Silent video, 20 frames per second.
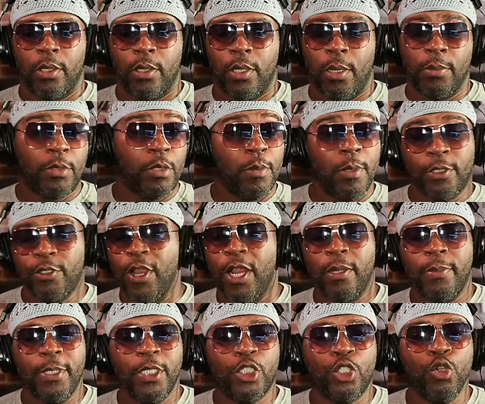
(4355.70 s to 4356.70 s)
Or trying to
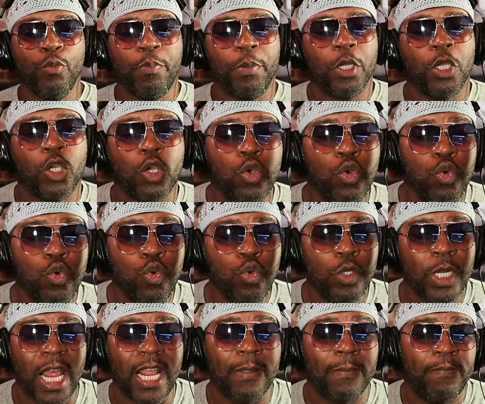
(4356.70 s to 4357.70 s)
be super cool
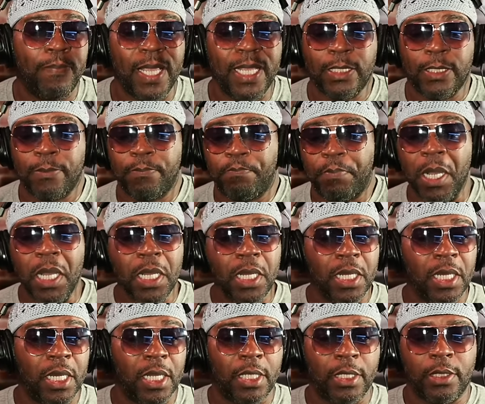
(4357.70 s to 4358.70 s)
like best
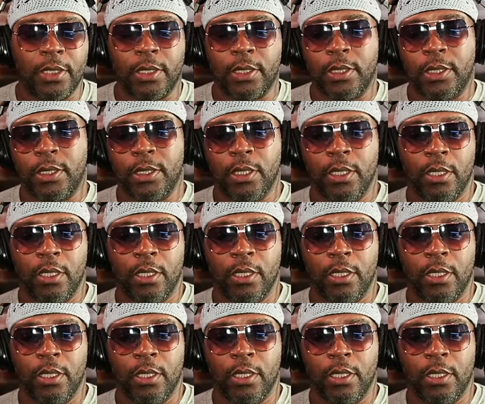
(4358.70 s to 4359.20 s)
buds.